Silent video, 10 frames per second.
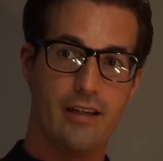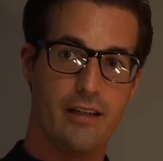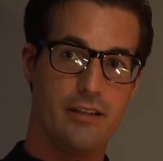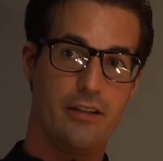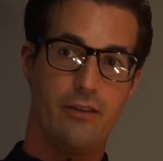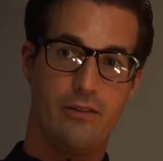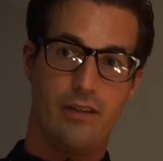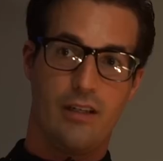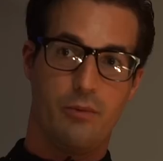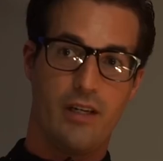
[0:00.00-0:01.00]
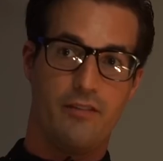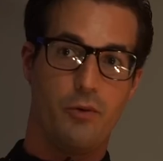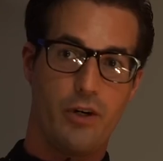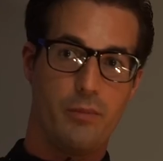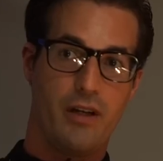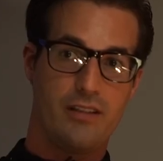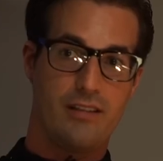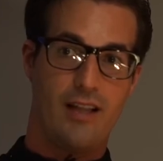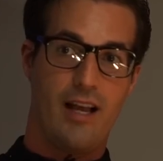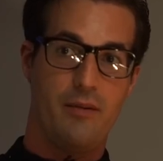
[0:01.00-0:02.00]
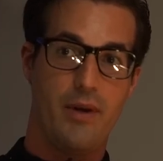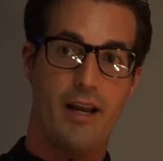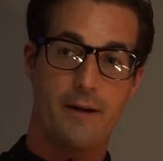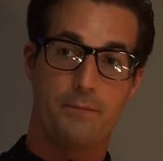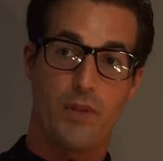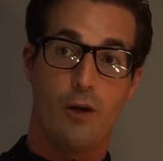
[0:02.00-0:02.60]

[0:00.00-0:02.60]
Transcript: and you know, you wouldn't have to worry about this sliding back,